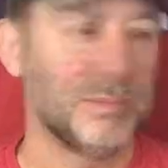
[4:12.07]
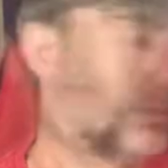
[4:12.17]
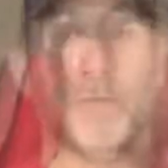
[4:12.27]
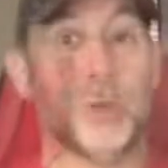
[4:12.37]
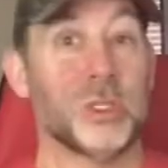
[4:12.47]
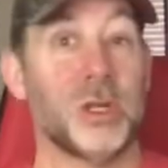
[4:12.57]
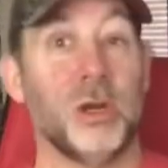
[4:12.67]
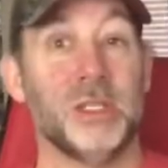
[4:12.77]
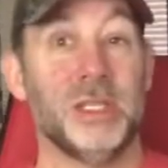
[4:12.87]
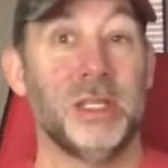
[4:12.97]
First
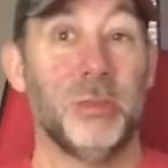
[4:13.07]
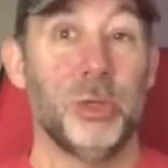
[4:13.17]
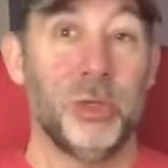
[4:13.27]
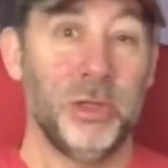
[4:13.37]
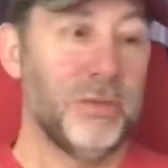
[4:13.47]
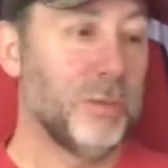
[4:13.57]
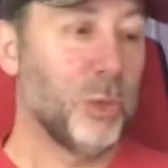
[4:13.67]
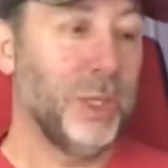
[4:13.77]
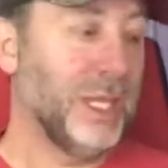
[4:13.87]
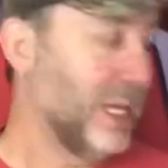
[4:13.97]
card sale that I'm showing you from the
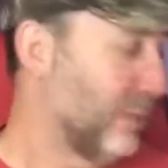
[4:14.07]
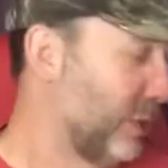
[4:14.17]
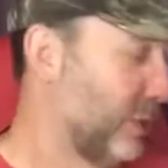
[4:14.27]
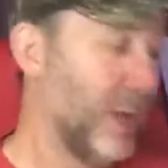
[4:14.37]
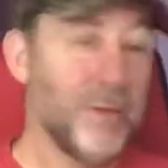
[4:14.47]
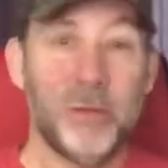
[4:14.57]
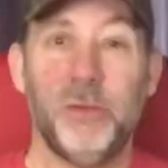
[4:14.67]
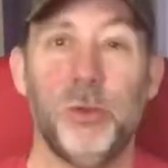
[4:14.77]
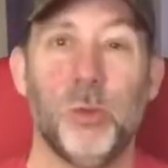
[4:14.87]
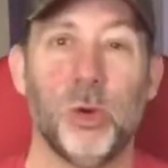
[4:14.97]
weekend, we do have a
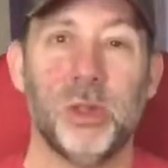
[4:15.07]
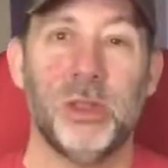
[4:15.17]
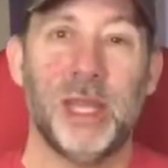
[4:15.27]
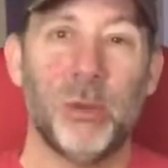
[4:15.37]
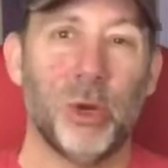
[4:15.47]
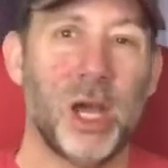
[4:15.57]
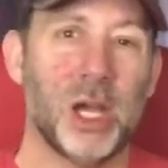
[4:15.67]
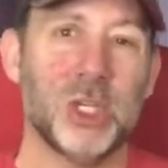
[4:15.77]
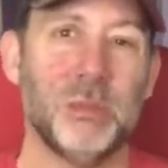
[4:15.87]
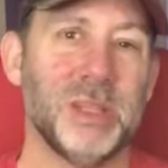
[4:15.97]
few more that were at
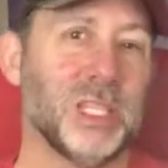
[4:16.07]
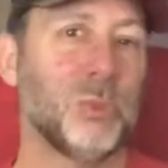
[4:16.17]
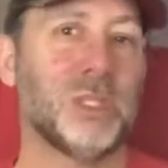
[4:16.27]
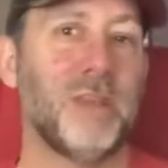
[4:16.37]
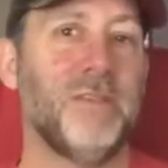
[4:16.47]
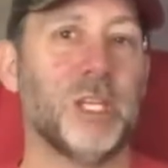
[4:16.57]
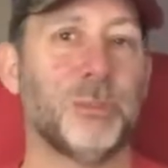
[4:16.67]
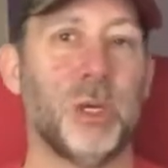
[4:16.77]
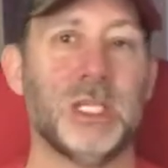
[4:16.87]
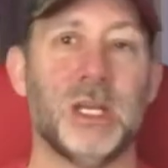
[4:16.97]
auction, but this was a fixed
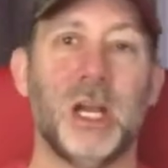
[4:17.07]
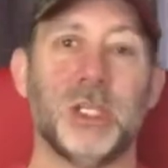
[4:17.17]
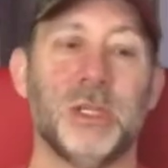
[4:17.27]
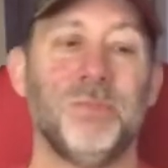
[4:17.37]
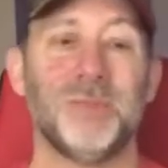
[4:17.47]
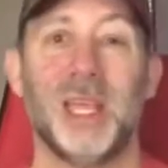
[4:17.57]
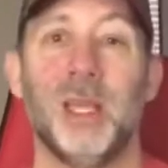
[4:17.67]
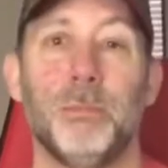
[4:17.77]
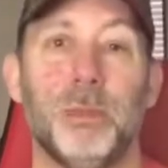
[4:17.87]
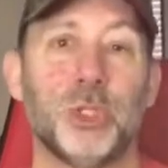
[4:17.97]
price auction.
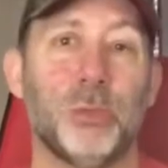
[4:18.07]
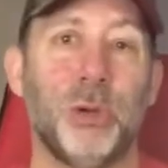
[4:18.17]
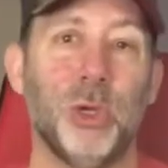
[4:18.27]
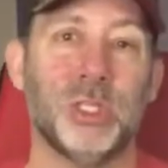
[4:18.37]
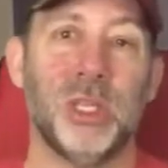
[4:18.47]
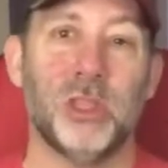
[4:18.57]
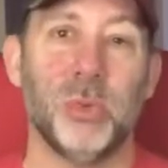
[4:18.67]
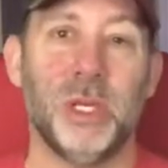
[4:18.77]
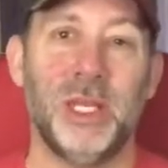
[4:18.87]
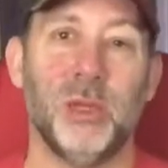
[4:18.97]
Buster Posey,
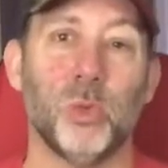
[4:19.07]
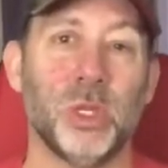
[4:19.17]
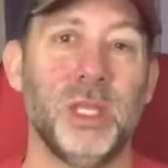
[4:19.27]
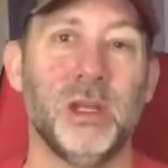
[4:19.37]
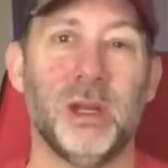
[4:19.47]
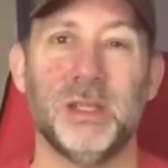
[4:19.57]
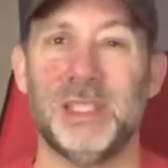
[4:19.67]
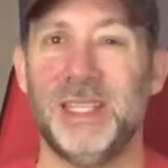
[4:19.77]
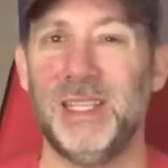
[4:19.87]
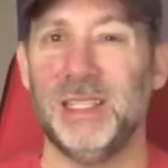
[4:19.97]
3 rookie cards.
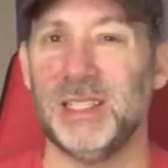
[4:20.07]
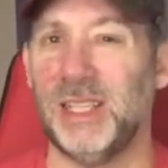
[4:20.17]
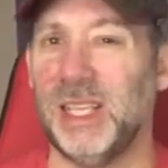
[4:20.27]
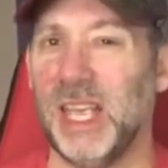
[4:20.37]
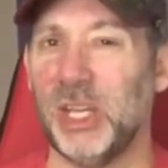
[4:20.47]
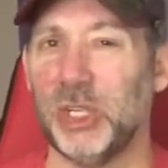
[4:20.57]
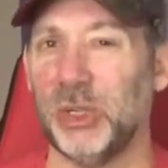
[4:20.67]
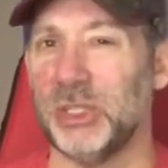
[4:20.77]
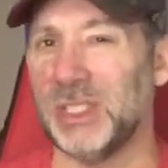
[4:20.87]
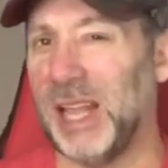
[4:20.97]
He's the catcher /
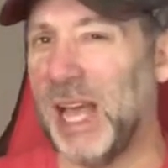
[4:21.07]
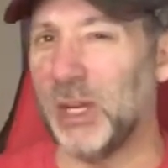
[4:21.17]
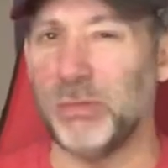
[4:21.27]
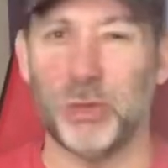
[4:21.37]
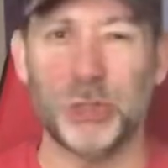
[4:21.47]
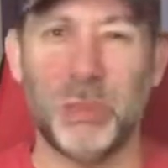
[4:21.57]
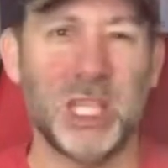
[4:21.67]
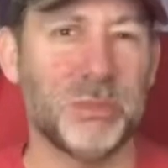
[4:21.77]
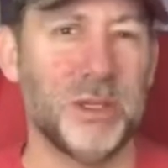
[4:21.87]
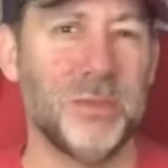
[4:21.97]
first
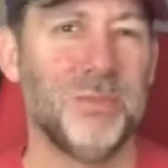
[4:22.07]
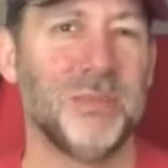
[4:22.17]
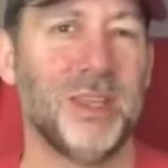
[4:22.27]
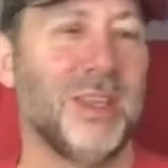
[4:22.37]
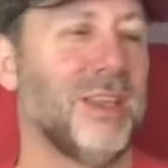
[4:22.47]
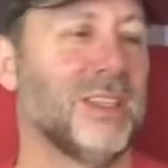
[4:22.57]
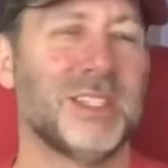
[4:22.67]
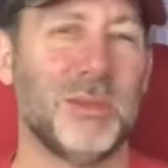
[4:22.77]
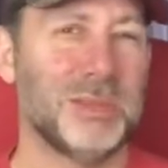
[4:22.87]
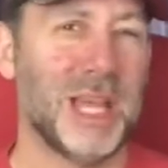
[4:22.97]
baseman,
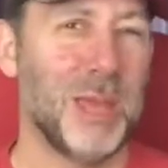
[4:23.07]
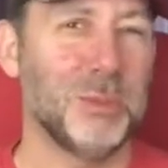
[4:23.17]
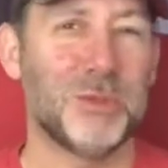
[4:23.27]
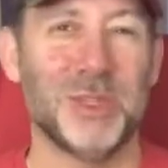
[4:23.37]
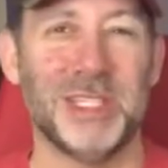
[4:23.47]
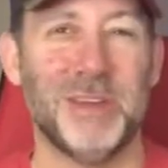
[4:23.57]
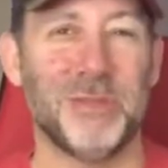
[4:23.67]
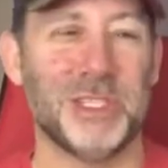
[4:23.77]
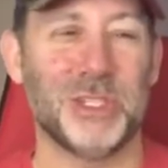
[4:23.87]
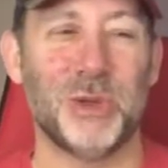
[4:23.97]
sometimes, for the San
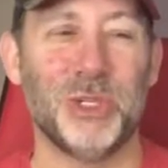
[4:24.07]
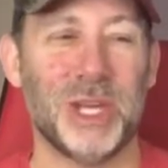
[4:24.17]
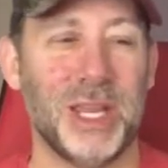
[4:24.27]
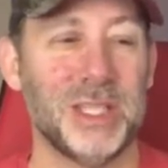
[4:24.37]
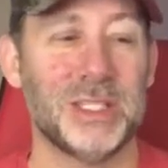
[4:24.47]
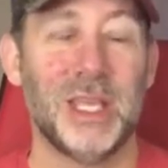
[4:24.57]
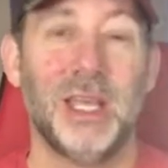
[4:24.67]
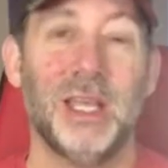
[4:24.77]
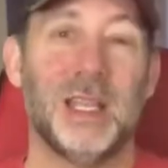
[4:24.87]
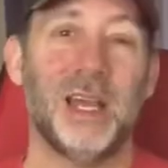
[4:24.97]
Francisco Giants.
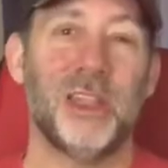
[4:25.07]
A lot of